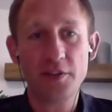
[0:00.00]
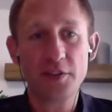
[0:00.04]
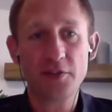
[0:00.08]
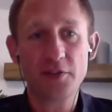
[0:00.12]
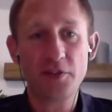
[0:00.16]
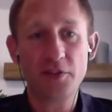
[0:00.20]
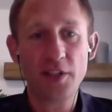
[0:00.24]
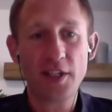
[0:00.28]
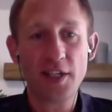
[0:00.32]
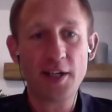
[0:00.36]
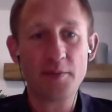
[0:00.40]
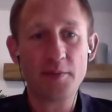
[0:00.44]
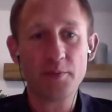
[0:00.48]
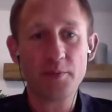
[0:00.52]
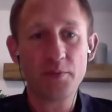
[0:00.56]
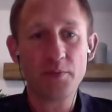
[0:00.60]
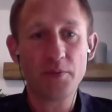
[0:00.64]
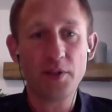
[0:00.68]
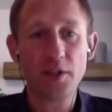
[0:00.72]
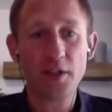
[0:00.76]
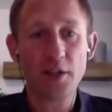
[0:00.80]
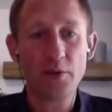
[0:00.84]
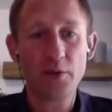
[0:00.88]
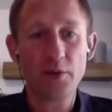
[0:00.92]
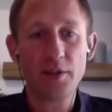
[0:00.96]
I really am.
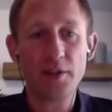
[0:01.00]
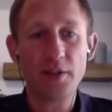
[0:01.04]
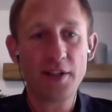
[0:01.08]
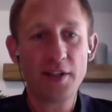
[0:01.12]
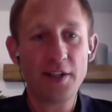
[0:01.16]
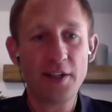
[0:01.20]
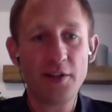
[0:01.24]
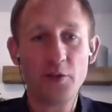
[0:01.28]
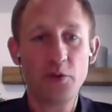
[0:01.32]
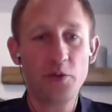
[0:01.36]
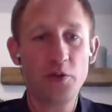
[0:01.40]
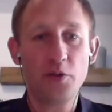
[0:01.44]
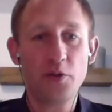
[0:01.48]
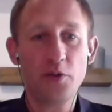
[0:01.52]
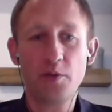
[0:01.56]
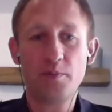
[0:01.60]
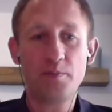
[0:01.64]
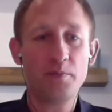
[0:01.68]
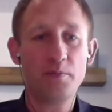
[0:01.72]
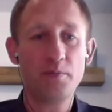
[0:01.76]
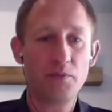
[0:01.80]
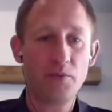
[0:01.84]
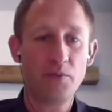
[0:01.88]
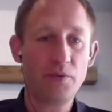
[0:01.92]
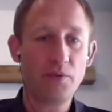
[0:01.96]
And all your
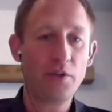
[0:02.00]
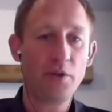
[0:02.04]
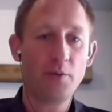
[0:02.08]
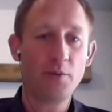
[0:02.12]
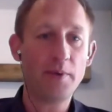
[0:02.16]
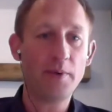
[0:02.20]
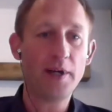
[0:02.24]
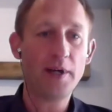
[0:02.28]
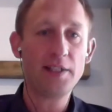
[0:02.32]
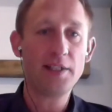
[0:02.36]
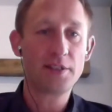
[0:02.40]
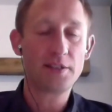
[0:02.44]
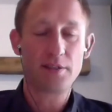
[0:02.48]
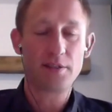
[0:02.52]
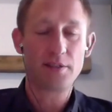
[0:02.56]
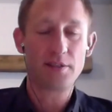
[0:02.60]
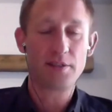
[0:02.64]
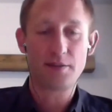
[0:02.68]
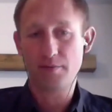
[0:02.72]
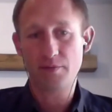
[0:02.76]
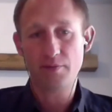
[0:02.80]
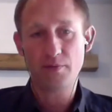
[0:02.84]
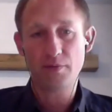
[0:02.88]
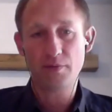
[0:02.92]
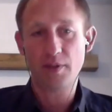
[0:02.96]
mates
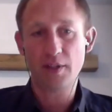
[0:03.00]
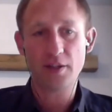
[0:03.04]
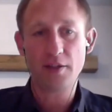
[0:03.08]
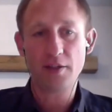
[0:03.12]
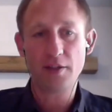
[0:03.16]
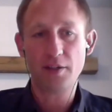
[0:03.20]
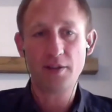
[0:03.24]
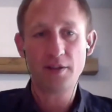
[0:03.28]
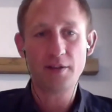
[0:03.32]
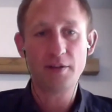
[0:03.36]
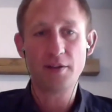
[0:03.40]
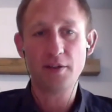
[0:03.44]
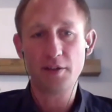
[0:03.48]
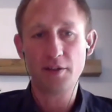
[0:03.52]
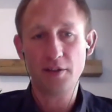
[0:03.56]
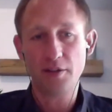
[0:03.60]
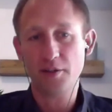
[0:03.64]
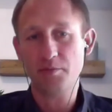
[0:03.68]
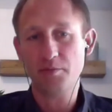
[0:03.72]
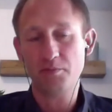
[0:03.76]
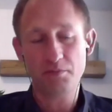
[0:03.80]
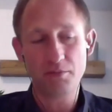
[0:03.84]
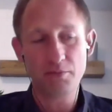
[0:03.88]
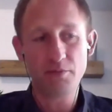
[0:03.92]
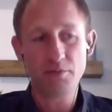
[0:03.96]
that
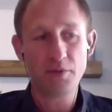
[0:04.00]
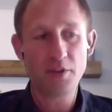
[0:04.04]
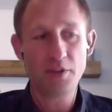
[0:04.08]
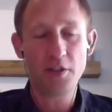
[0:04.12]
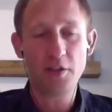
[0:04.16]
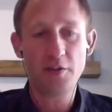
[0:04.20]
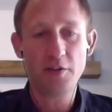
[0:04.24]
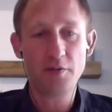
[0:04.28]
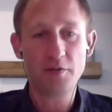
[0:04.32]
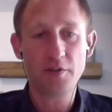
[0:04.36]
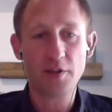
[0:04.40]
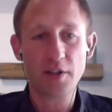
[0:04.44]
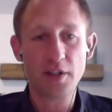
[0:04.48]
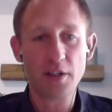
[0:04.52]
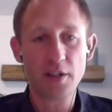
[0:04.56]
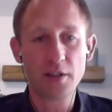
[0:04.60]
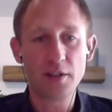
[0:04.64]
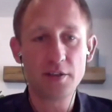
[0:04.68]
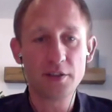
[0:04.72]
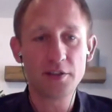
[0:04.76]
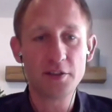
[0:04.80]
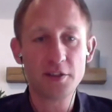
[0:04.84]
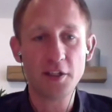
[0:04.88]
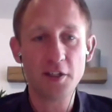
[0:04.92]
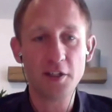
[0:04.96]
you've
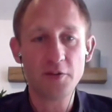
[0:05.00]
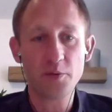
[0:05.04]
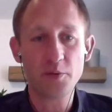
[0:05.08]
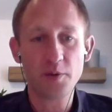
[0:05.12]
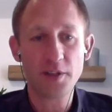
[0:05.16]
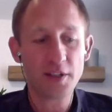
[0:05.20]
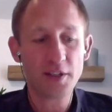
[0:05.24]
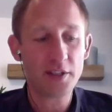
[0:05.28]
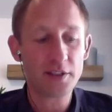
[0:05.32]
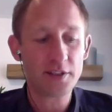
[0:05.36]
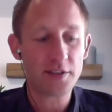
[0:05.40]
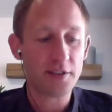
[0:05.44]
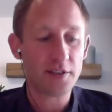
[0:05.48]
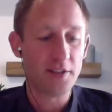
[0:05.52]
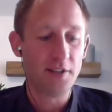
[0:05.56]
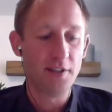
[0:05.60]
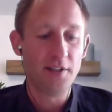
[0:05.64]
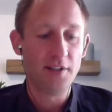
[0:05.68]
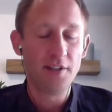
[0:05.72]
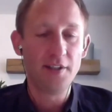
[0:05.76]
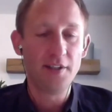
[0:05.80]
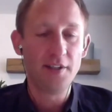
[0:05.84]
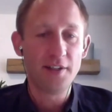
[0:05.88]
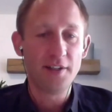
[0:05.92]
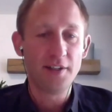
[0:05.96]
served with.
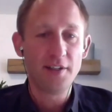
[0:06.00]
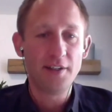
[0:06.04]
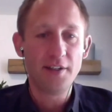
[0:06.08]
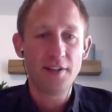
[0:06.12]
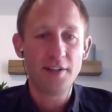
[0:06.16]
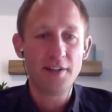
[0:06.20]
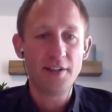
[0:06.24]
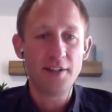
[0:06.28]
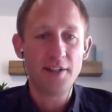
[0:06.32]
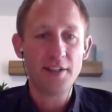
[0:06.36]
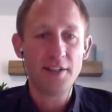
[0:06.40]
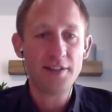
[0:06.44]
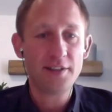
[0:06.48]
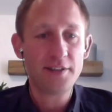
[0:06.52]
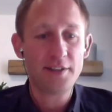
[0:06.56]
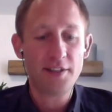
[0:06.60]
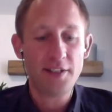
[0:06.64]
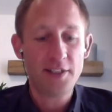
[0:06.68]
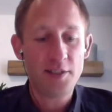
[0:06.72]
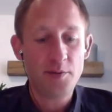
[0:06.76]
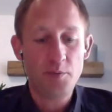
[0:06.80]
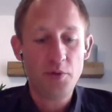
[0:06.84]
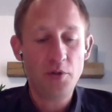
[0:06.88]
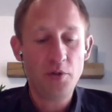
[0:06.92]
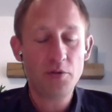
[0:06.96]

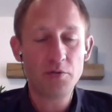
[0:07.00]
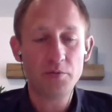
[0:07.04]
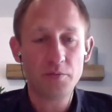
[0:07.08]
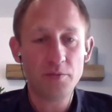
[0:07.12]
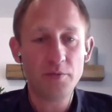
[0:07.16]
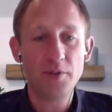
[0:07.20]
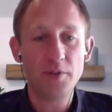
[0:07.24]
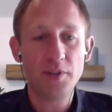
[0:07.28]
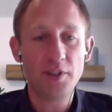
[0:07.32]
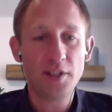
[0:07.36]
It's important.